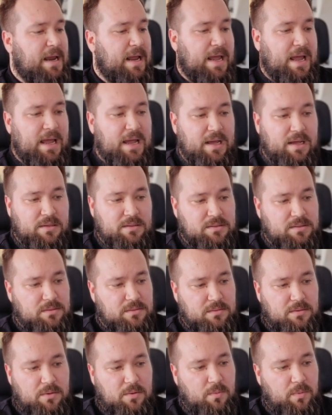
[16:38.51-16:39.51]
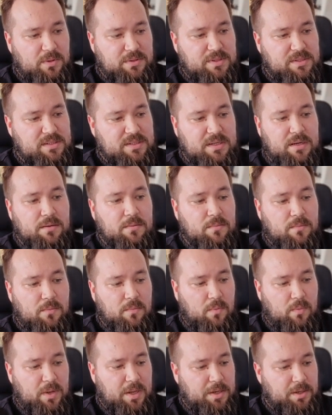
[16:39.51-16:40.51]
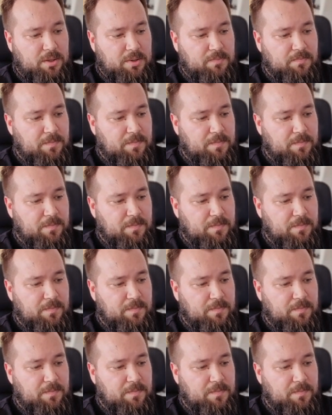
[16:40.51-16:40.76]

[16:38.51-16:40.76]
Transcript: and quantity one.